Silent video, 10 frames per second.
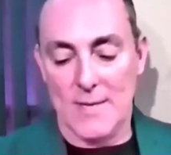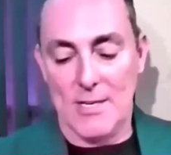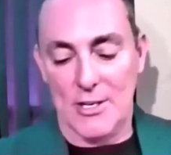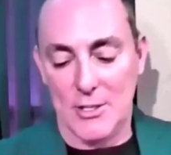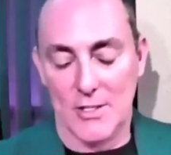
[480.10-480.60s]
in
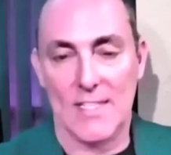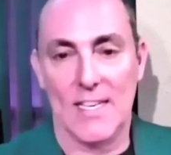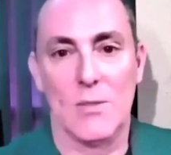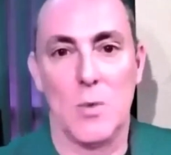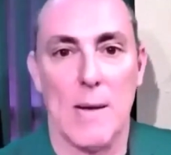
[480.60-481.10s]
Miracles
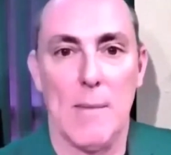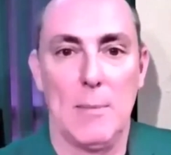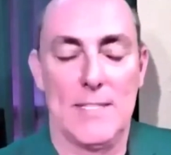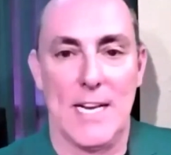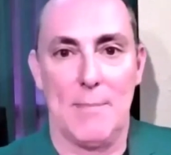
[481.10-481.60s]
says, what I'm
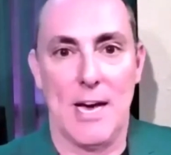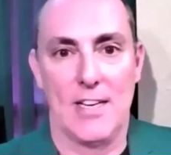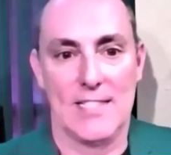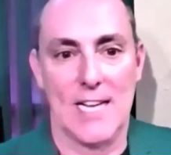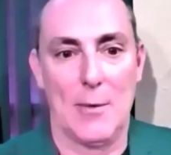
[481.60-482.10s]
upset about
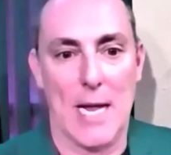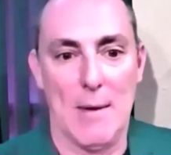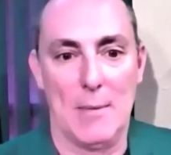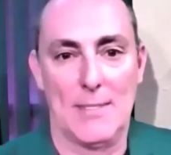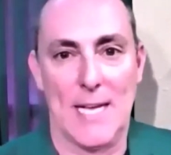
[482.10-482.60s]
is not what
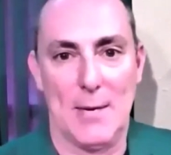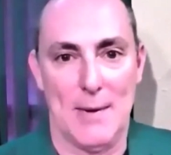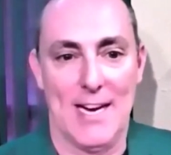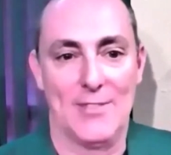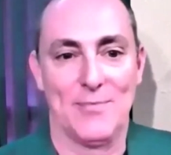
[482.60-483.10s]
I'm upset
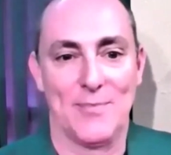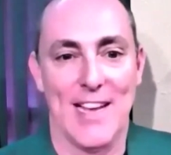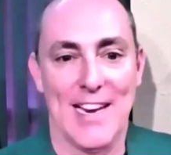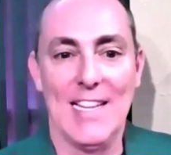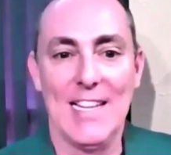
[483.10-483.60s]
about.
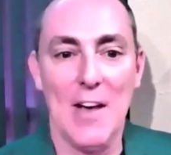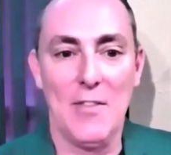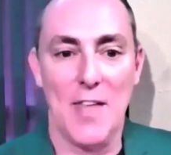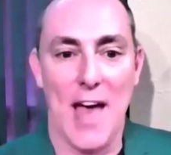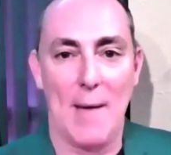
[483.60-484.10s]
And I
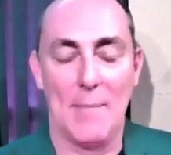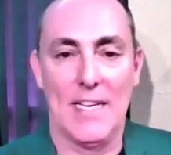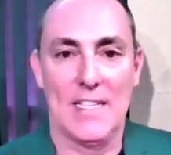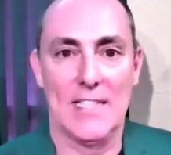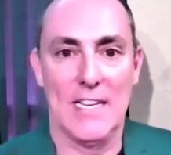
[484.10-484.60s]
love that,
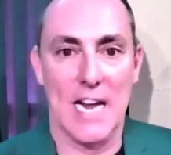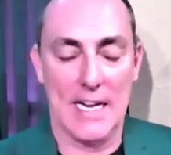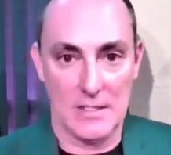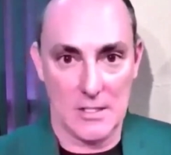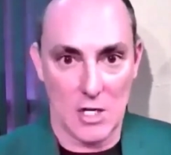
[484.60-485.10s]
because then I
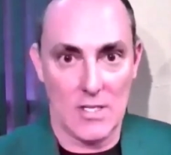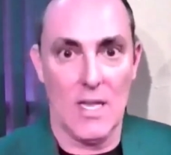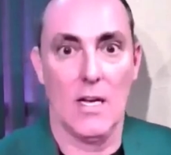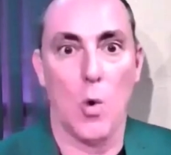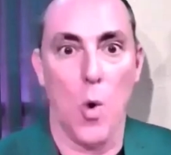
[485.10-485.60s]
can start
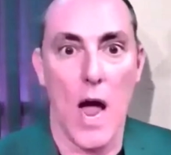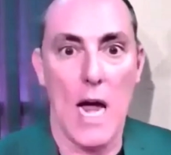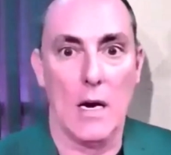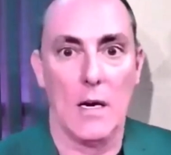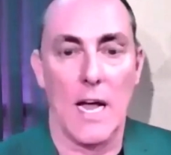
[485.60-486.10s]
to
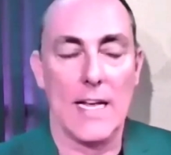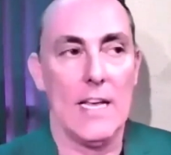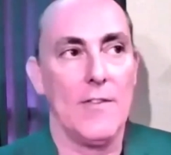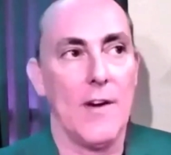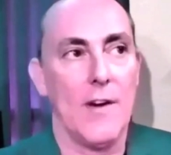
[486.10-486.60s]
inquire, like
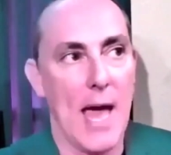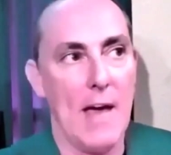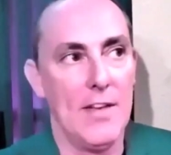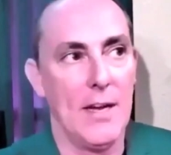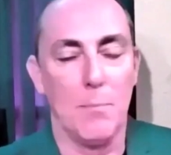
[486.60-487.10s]
if I'm
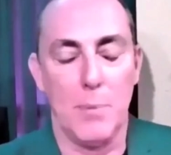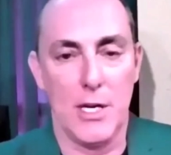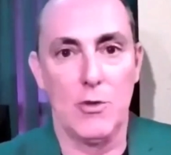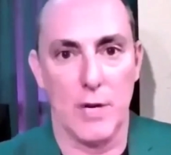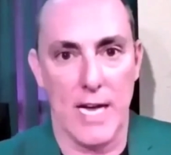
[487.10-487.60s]
having a
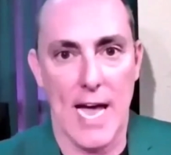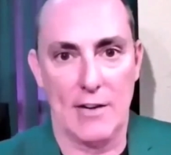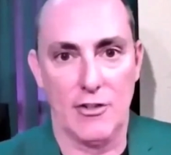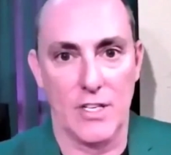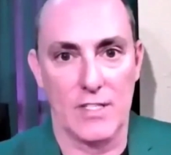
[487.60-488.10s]
big
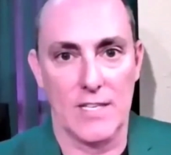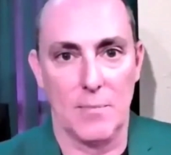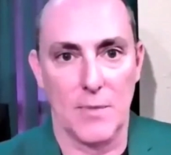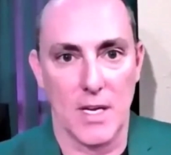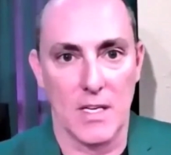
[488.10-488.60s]
reaction to
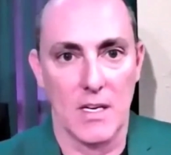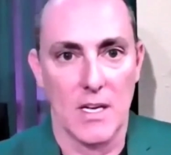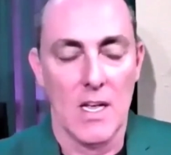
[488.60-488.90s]
something,